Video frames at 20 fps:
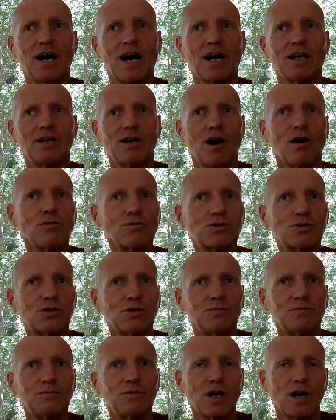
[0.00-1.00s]

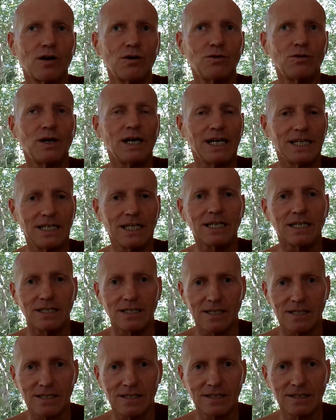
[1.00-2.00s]
Unwholesome though it
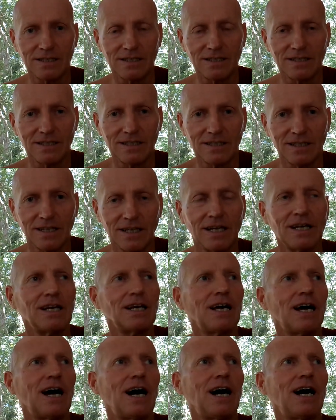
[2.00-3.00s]
is,
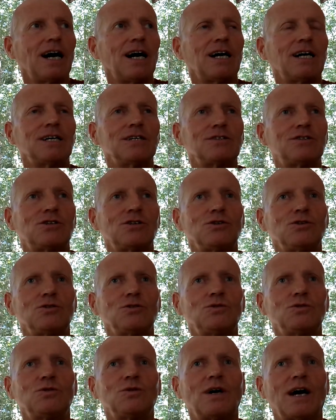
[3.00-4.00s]

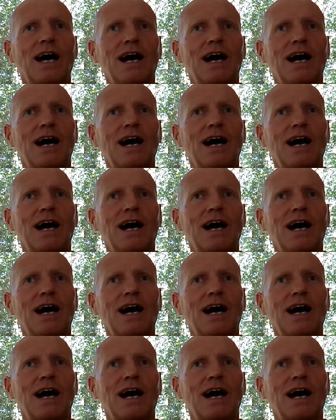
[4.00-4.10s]
to